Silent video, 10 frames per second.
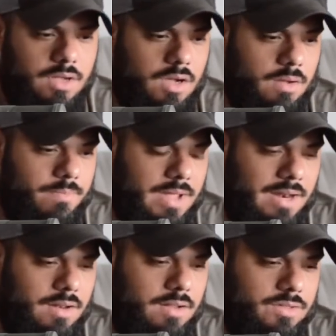Um,
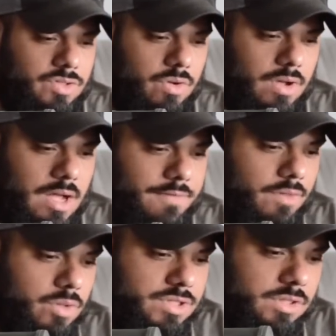and so off
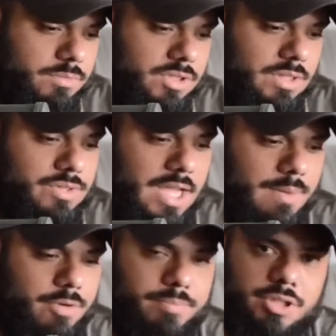of those numbers, I was
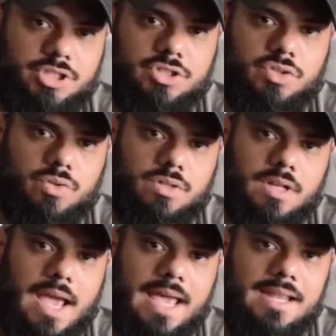able to push the,
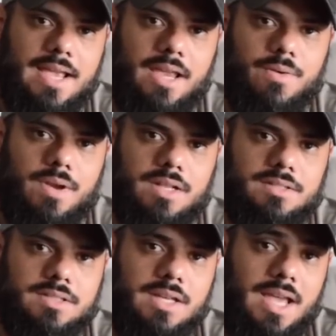the eighty-eight
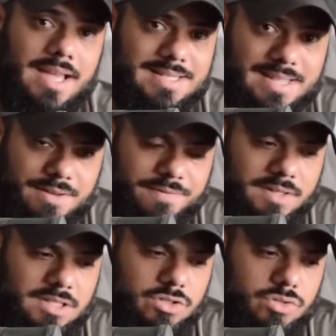grains
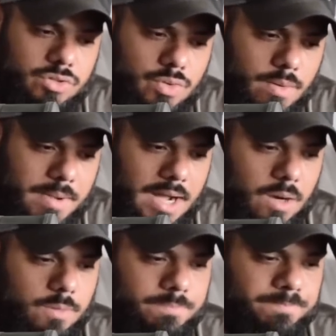safely to
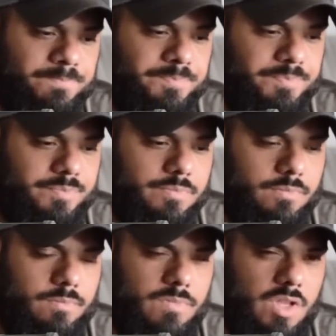about
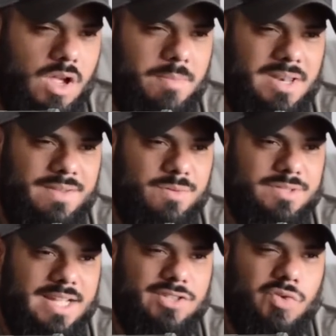I believe it
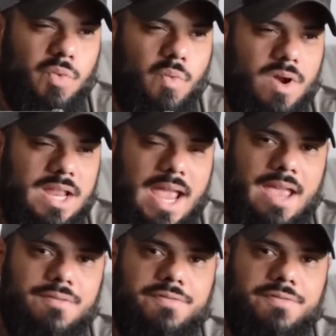was like twenty-eight